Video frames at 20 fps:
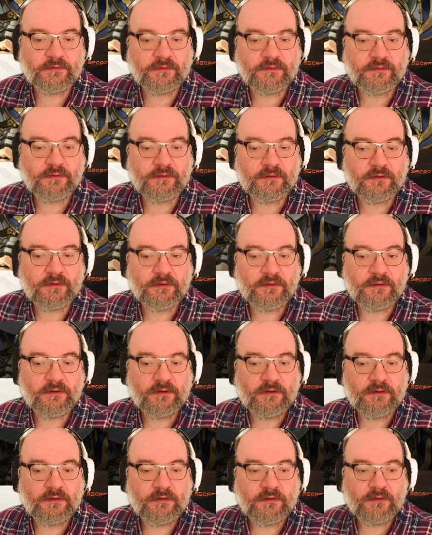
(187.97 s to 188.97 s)

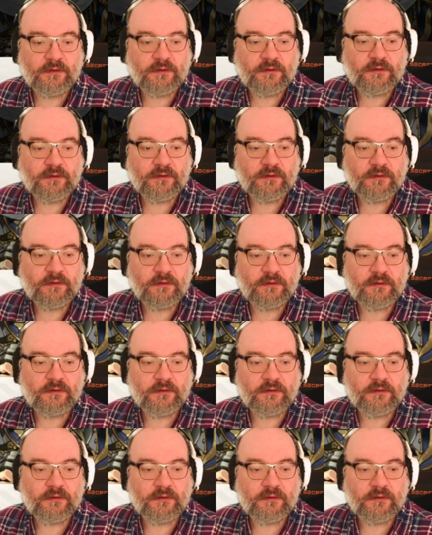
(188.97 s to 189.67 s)
Nobody speaks.